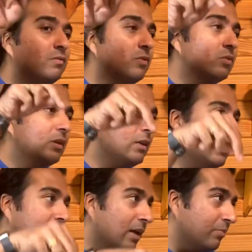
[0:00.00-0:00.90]
rooted
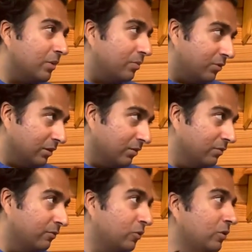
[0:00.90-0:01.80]
in that memory,
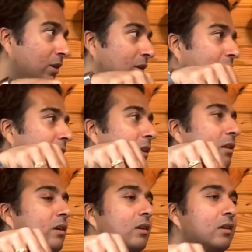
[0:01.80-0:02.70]
rooted
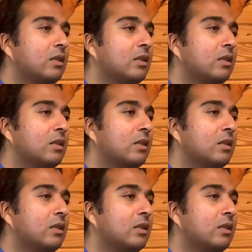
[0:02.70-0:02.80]
in